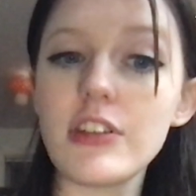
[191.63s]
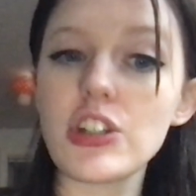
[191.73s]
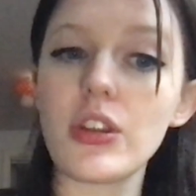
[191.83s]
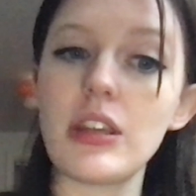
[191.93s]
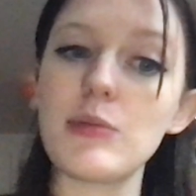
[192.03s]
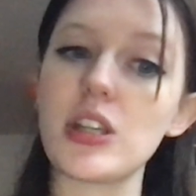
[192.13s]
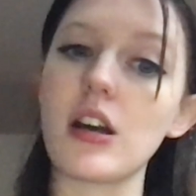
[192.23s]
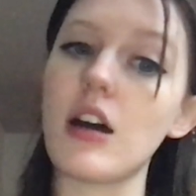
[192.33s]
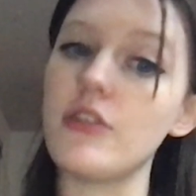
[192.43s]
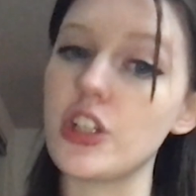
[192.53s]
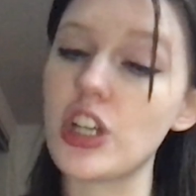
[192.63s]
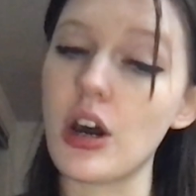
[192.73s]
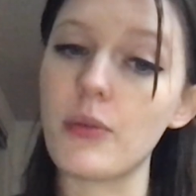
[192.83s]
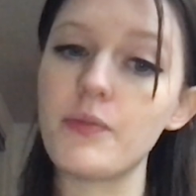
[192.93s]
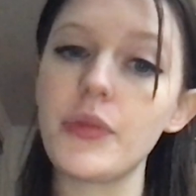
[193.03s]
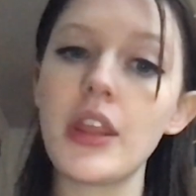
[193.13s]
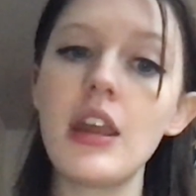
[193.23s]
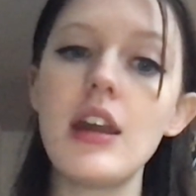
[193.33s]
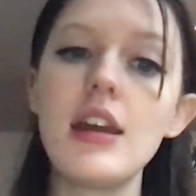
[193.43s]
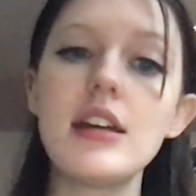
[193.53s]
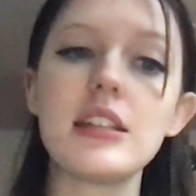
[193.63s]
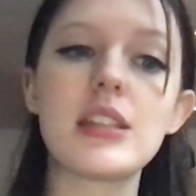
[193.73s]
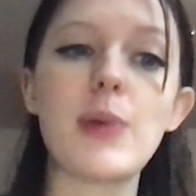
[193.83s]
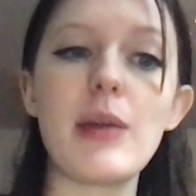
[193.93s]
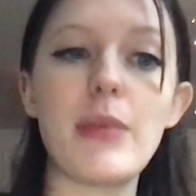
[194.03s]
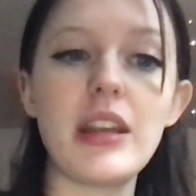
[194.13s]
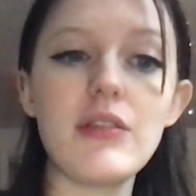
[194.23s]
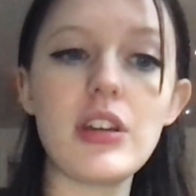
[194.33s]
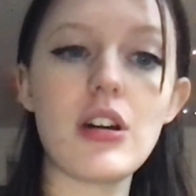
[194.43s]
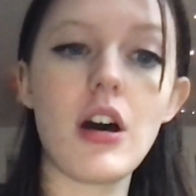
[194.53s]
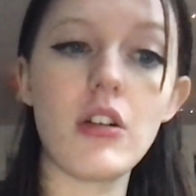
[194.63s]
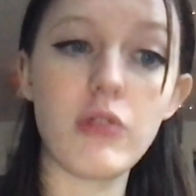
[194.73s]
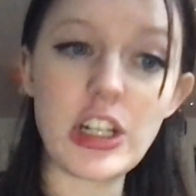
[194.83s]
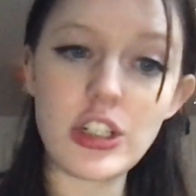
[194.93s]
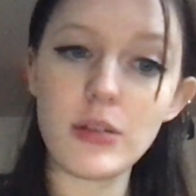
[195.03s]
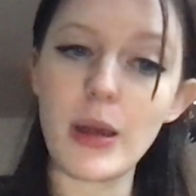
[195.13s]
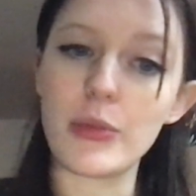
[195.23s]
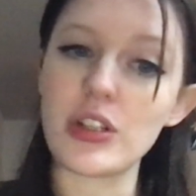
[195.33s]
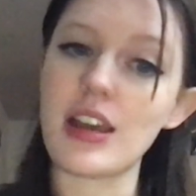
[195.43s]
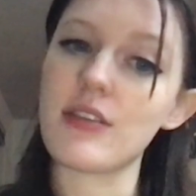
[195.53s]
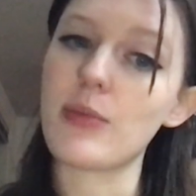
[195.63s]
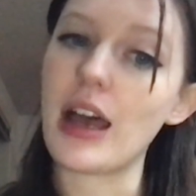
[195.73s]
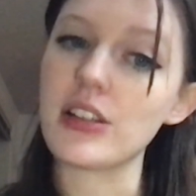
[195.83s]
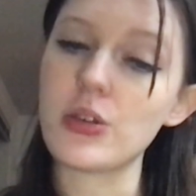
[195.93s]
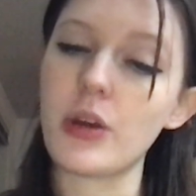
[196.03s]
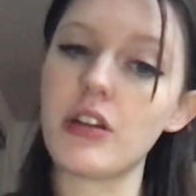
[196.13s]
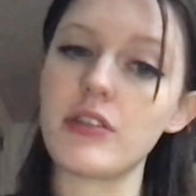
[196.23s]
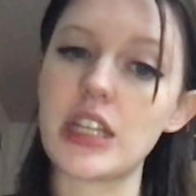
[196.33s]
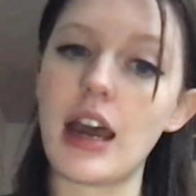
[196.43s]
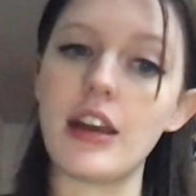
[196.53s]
theme song of the show. Despite many of the original members having passed away or retired,